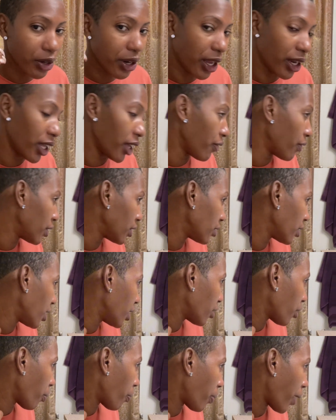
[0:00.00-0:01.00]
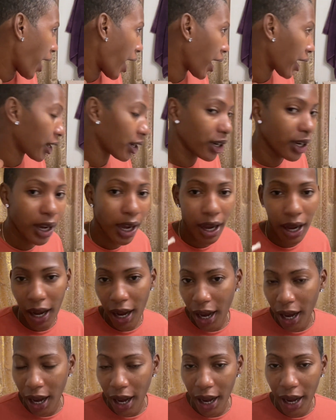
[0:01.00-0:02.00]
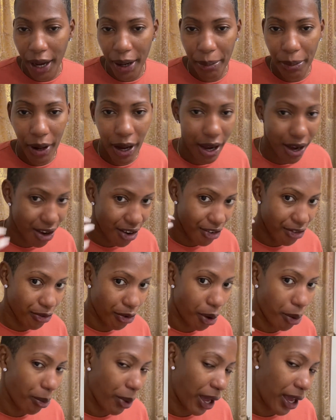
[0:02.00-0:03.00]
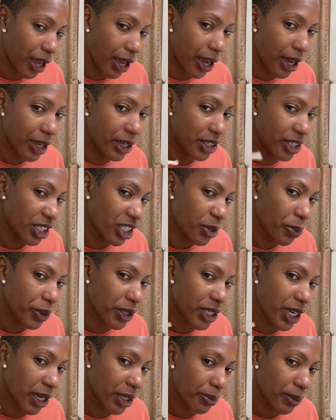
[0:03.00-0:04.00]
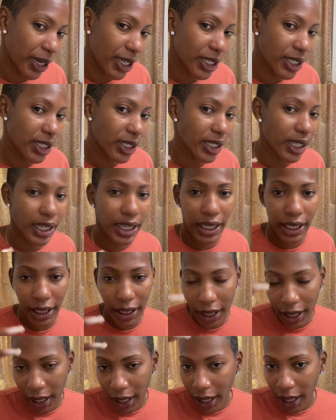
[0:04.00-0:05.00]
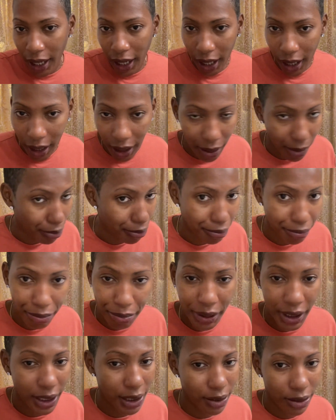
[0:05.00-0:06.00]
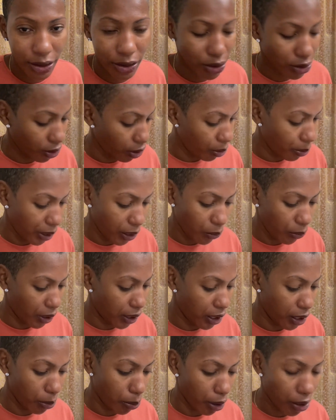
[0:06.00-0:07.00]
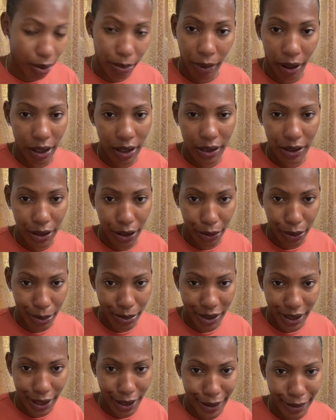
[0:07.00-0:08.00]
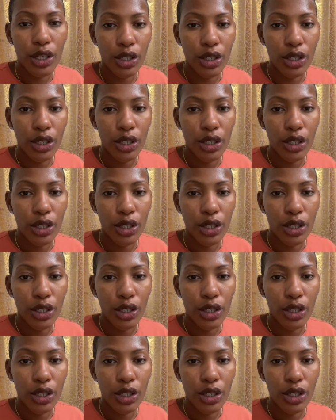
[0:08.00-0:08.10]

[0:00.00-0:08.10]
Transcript: and even in the back of my head just to protect my skin because don't nobody want any burn marks, you know what I'm saying?